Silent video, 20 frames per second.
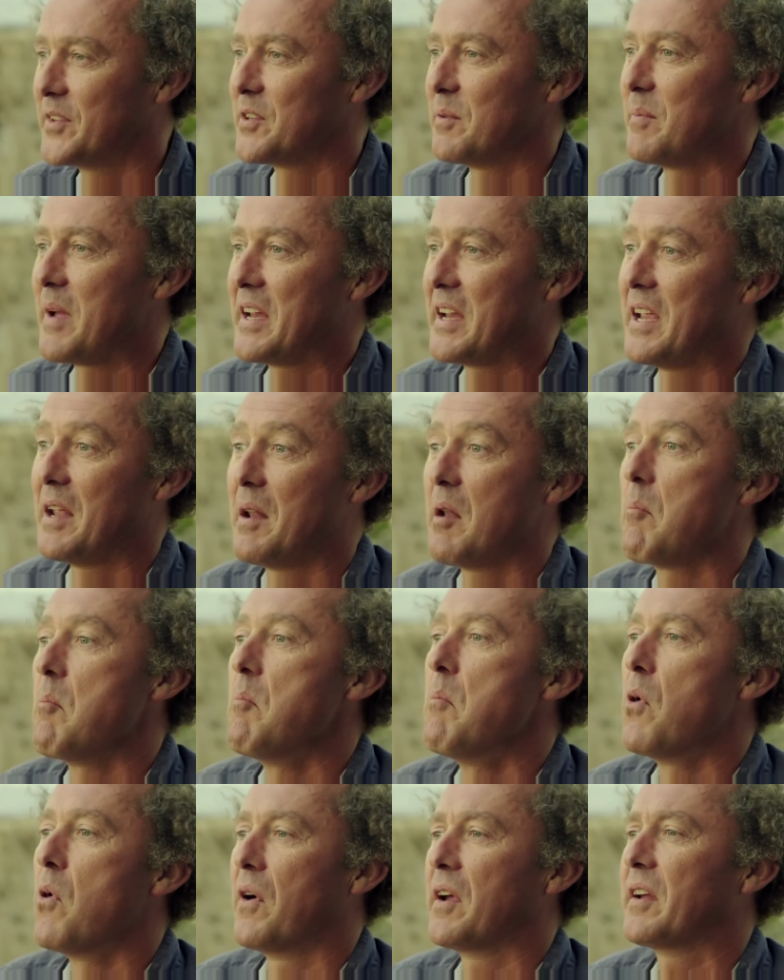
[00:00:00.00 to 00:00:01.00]
to make it
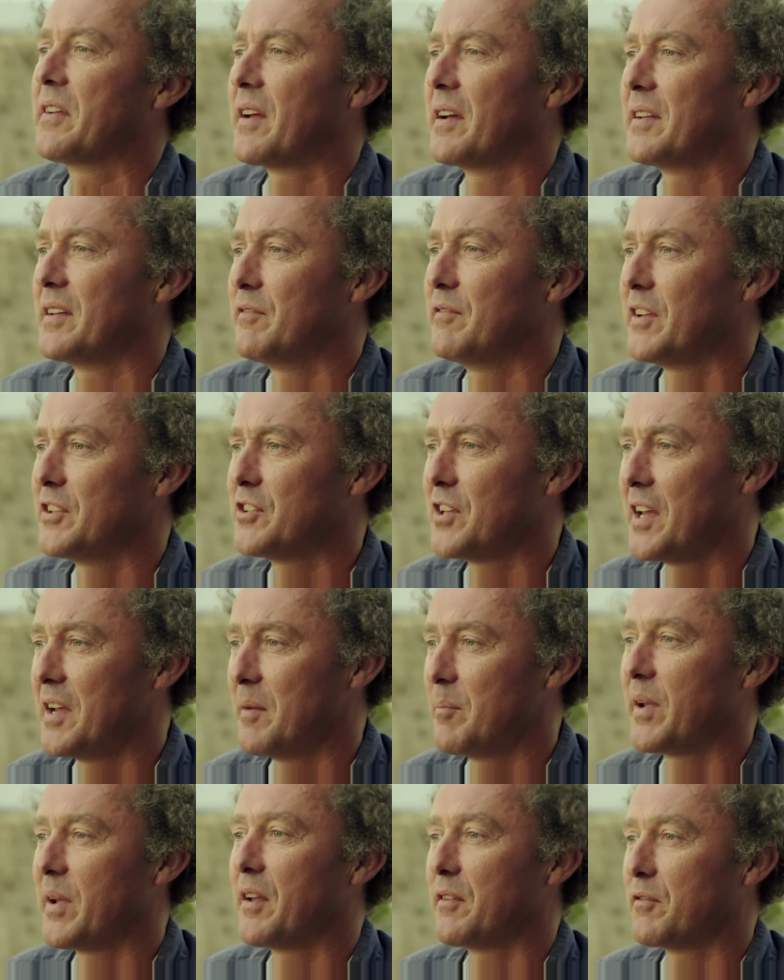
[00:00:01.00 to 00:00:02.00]
more exciting visually.
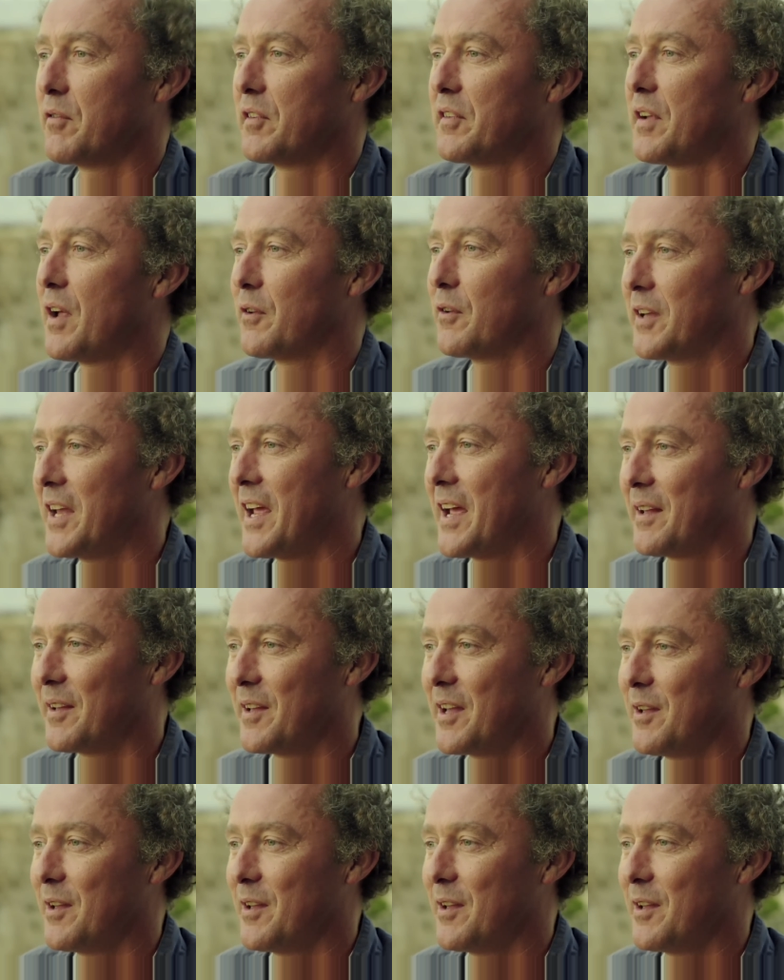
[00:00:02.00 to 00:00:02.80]
But as a result, yeah,